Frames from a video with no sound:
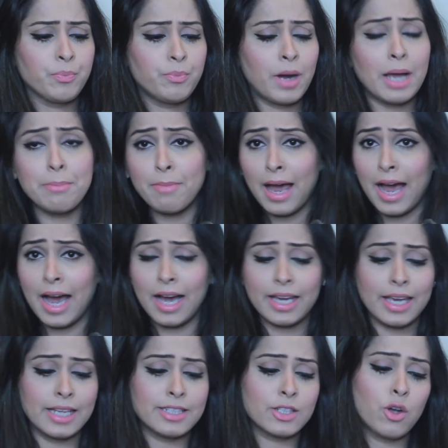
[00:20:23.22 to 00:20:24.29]
by
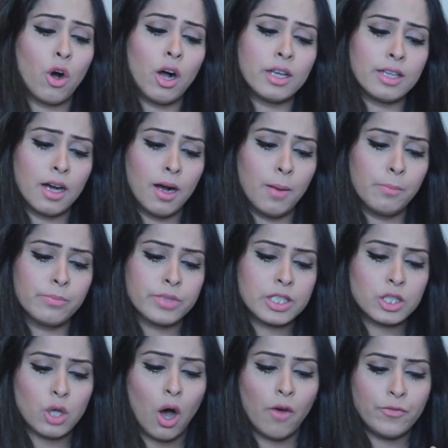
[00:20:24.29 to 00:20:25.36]
MAC. It's called
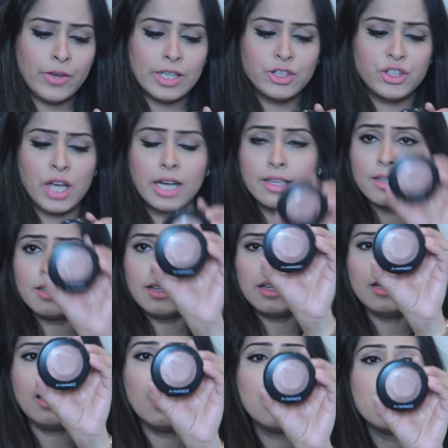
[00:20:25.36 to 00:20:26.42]
Soft and
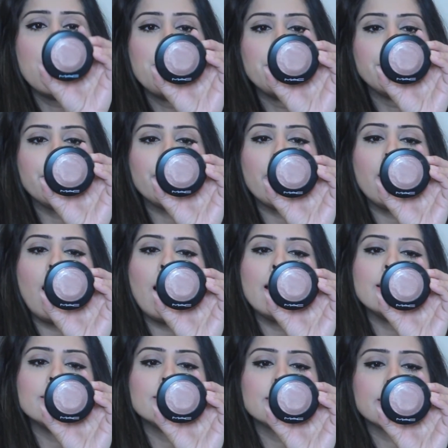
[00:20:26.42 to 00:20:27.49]
Gentle
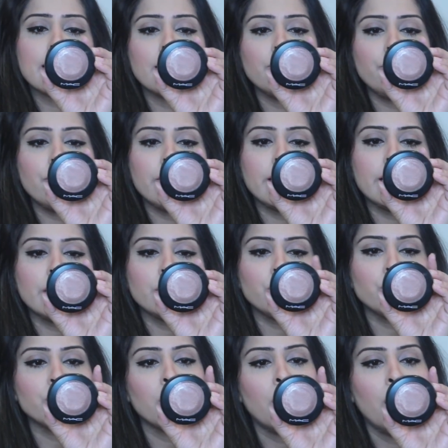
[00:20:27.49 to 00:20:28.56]
Mineralized Skin
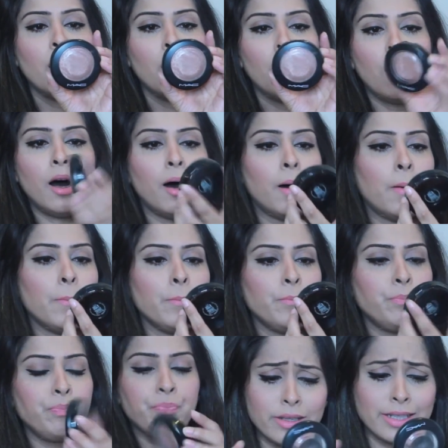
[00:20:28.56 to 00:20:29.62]
Finish.
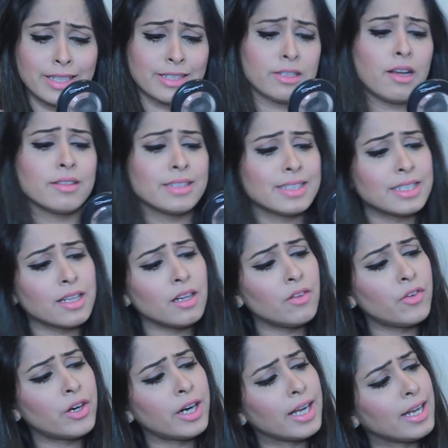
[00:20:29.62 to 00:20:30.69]
It's not
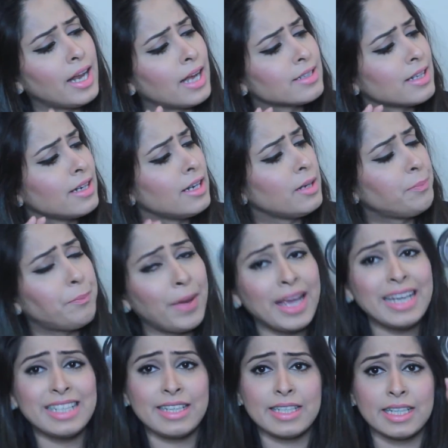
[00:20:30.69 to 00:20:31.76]
silver. It has a little
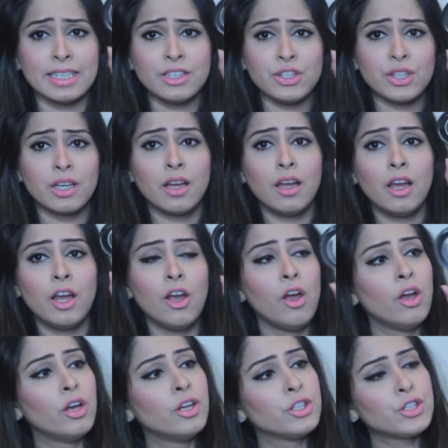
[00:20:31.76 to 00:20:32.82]
pink tint
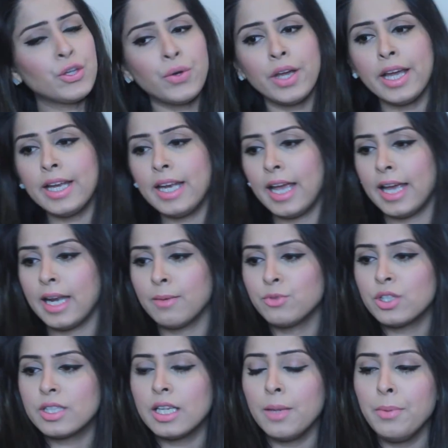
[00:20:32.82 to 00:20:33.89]
to it, and I'm
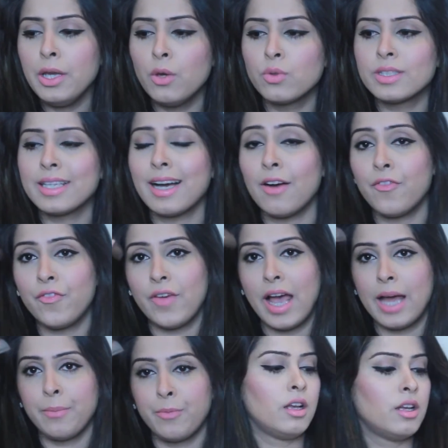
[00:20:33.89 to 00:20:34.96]
just gonna be using a
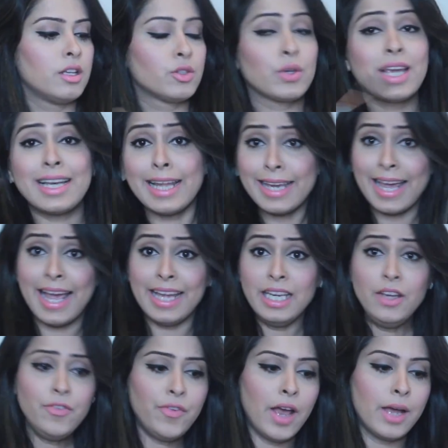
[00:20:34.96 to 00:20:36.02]
fan. So get like
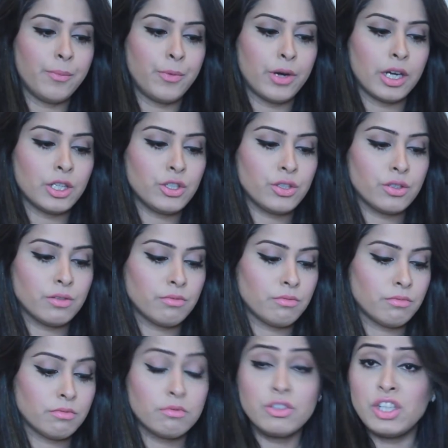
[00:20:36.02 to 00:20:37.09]
any fan brush,
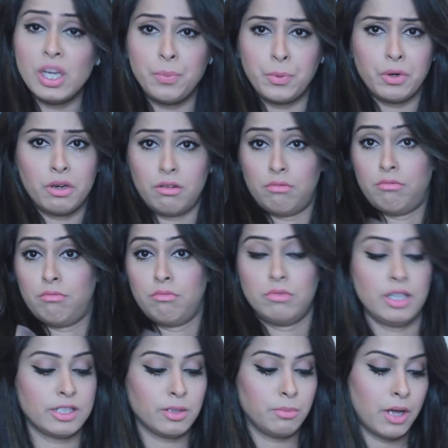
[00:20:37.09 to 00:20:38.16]
cheaper,
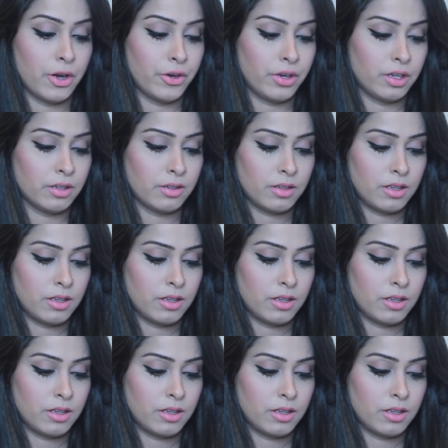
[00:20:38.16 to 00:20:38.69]
doesn't matter,